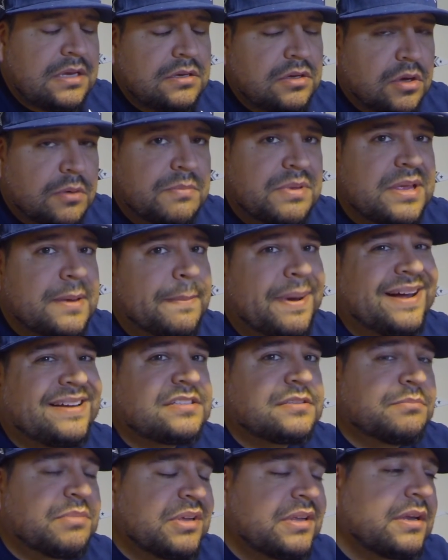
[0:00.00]
could be a
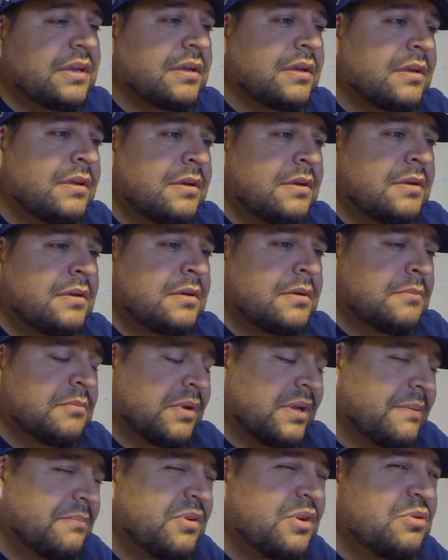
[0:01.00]
possibility.
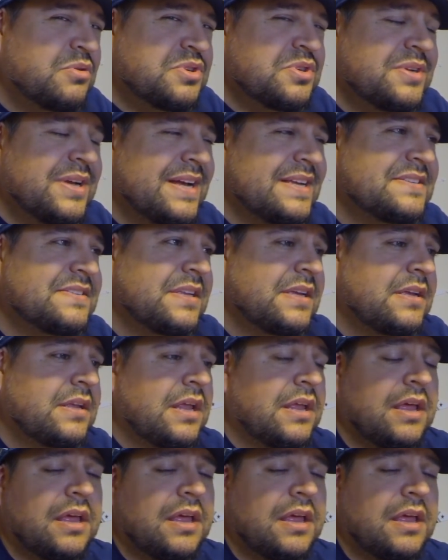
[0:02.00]
But let me know what you guys think.